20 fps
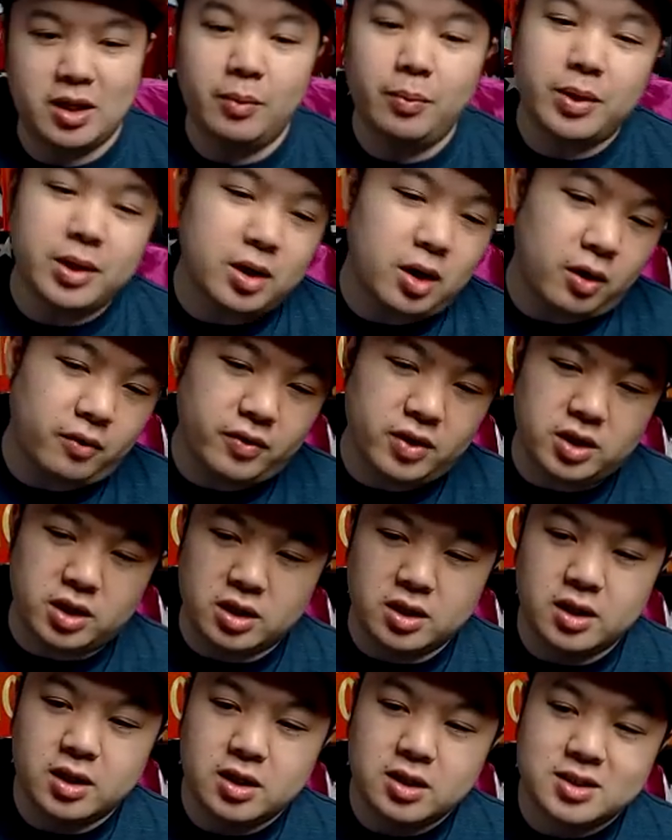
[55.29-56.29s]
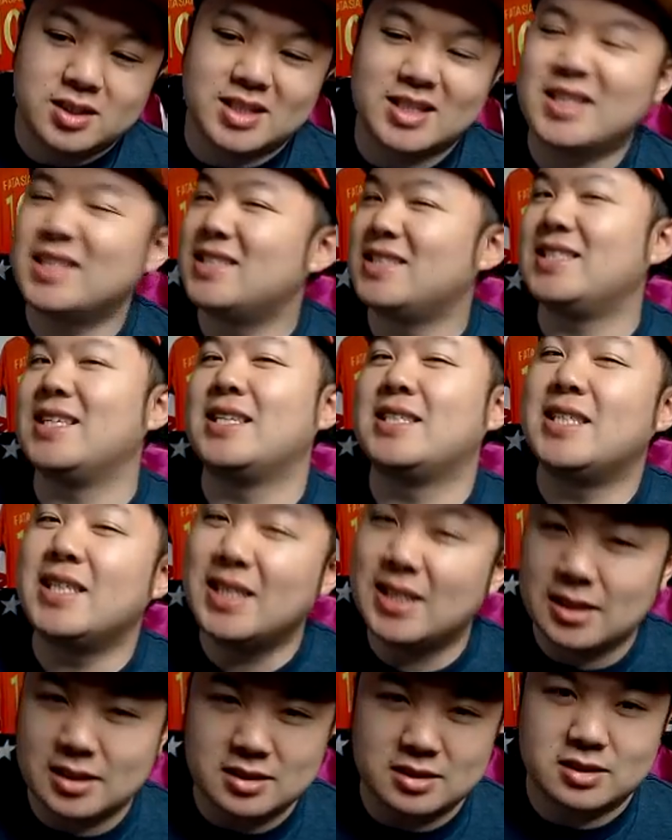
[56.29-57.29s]
Then we go over to the
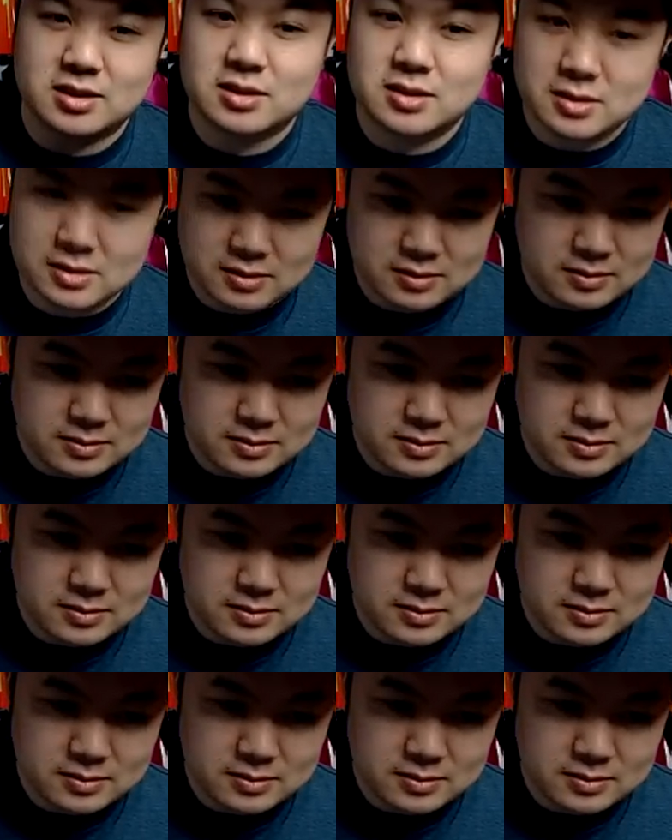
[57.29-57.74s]
settings.